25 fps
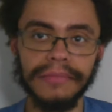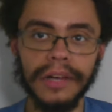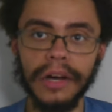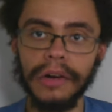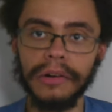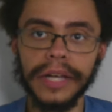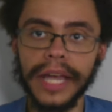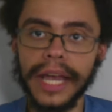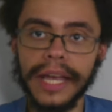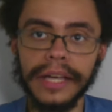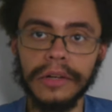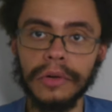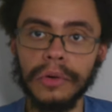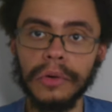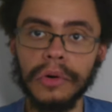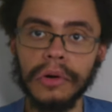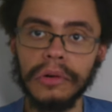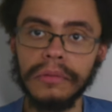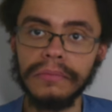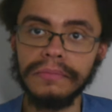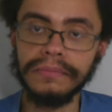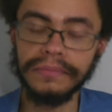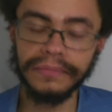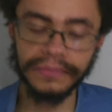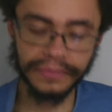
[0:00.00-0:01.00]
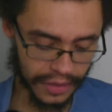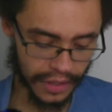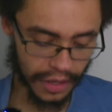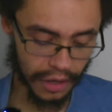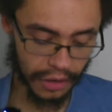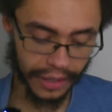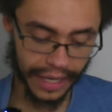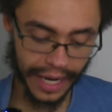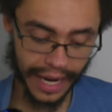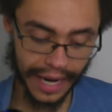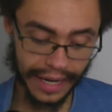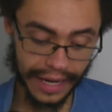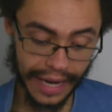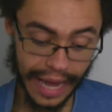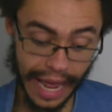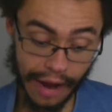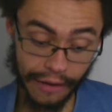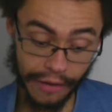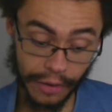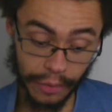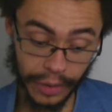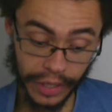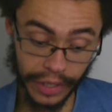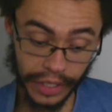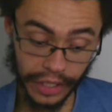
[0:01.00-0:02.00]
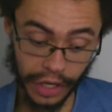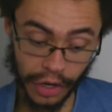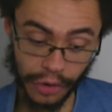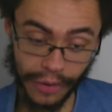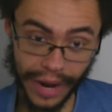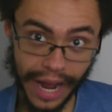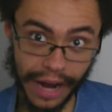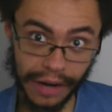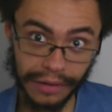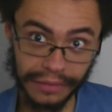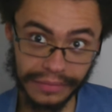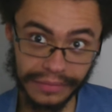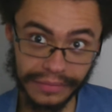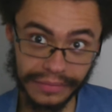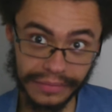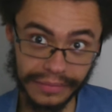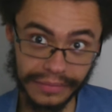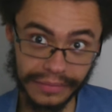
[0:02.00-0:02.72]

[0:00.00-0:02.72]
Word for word: okay, cool. Okay, now I want to go out.